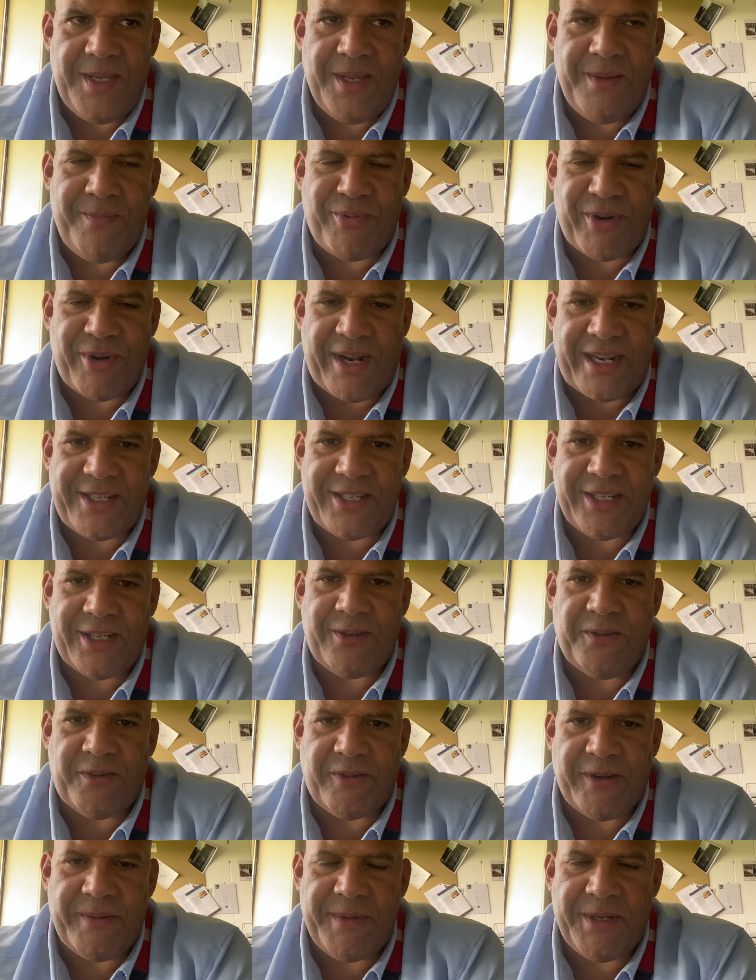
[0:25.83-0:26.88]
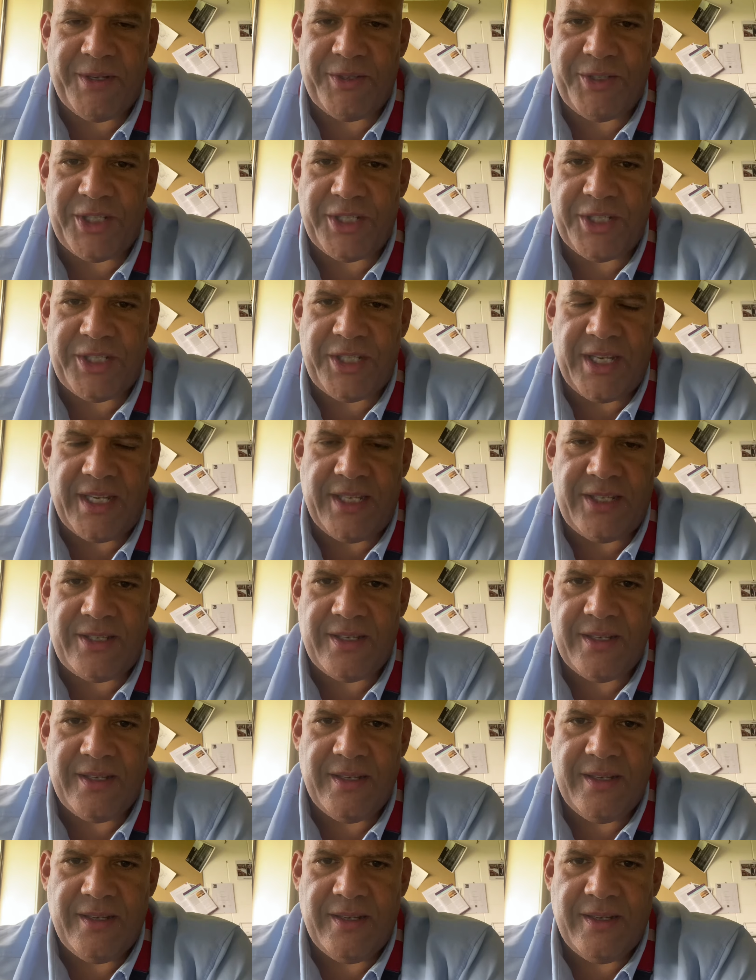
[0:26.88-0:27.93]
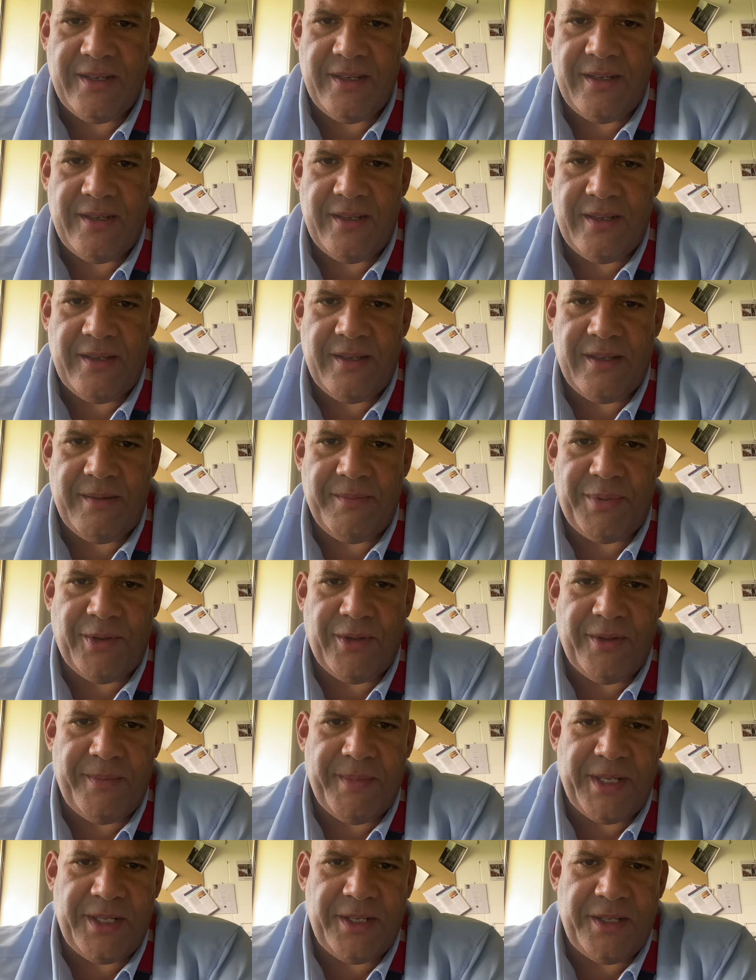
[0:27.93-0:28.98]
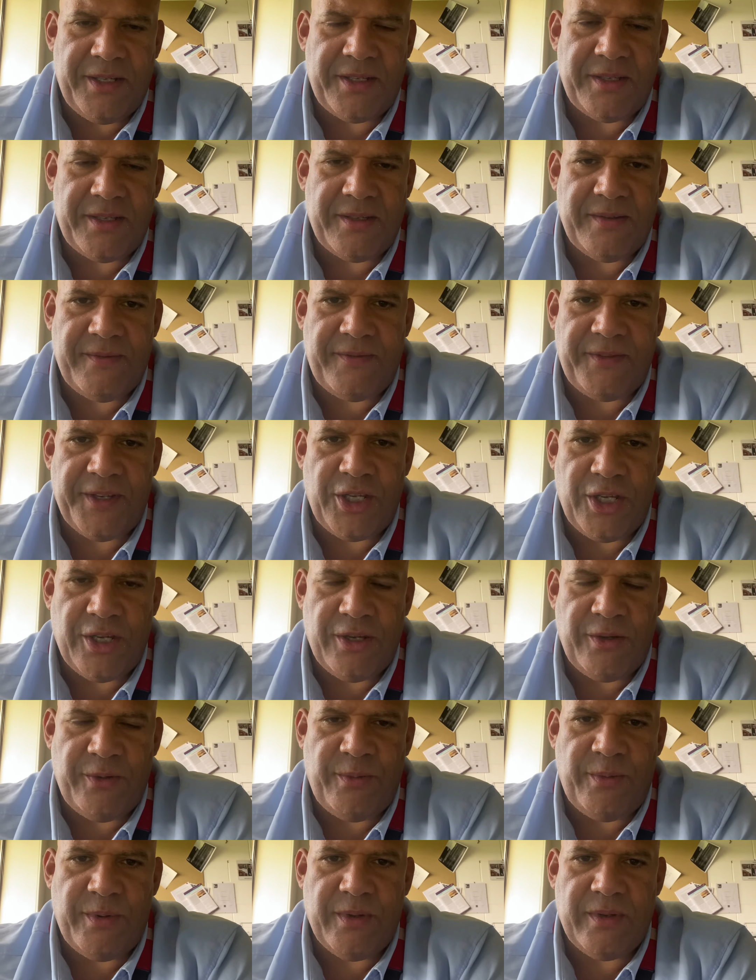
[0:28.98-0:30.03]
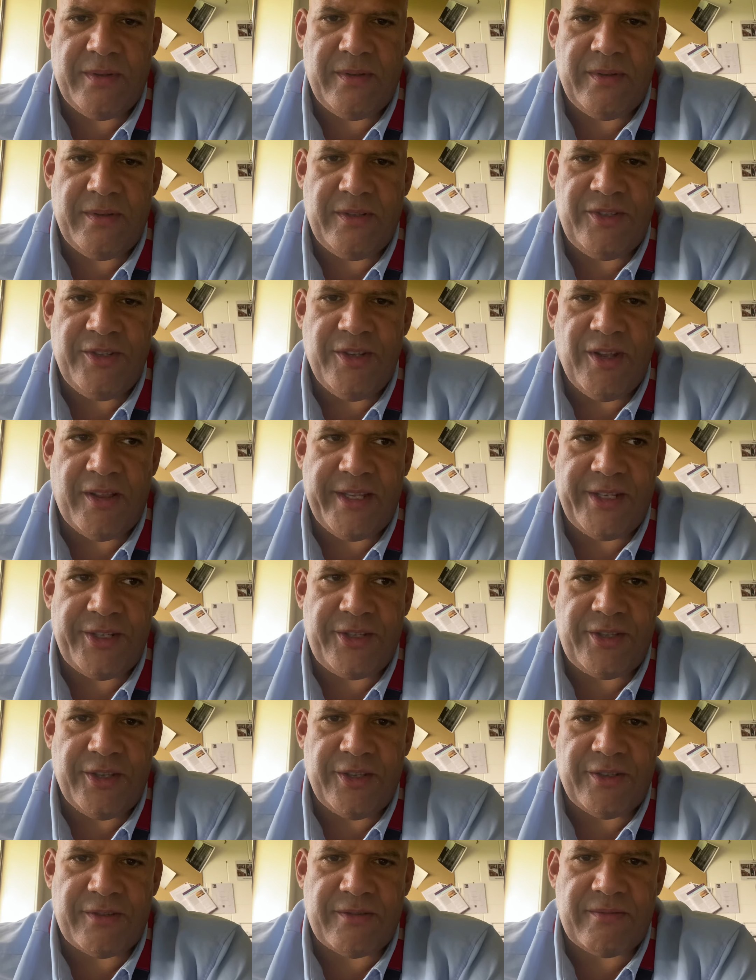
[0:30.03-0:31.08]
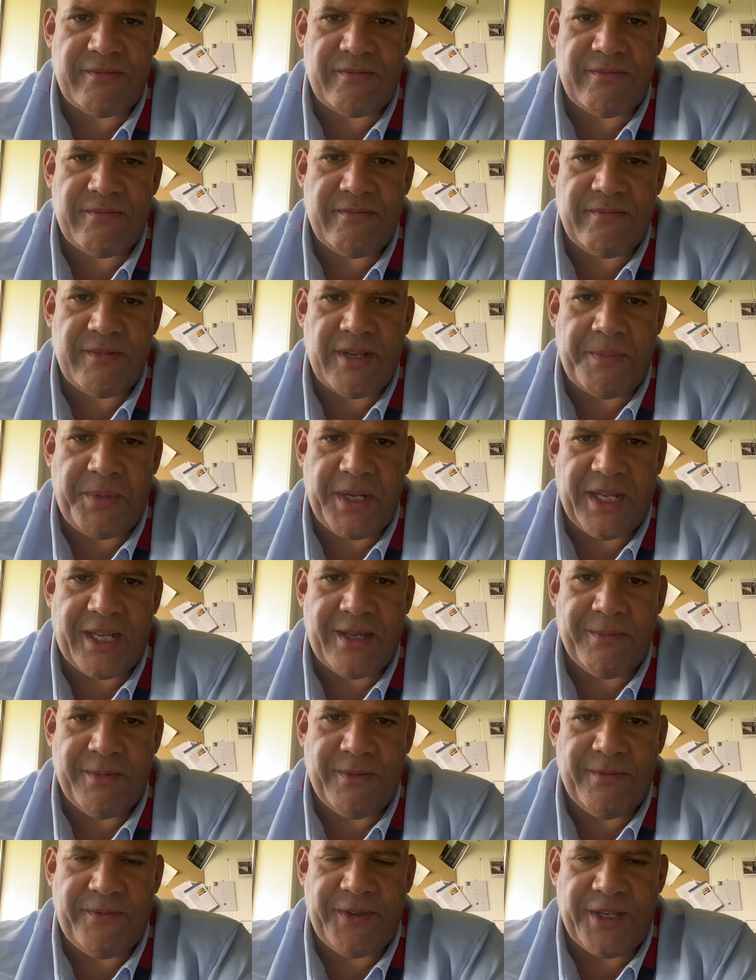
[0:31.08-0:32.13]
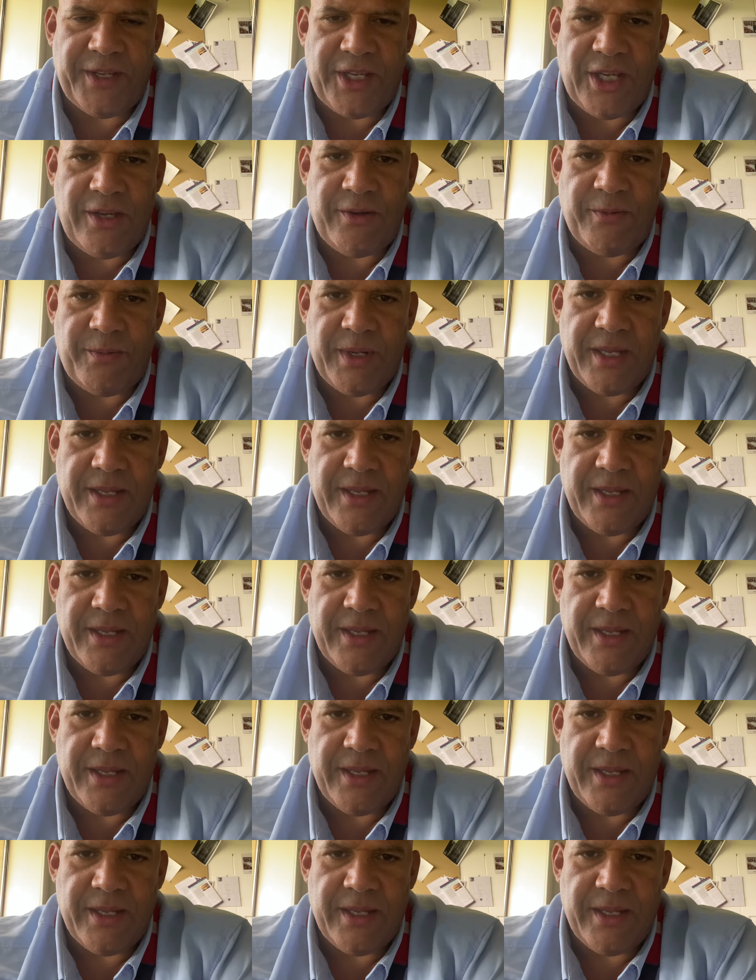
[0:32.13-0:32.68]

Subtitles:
practical criminal justice, employment for you, knowledge that's applicable for you.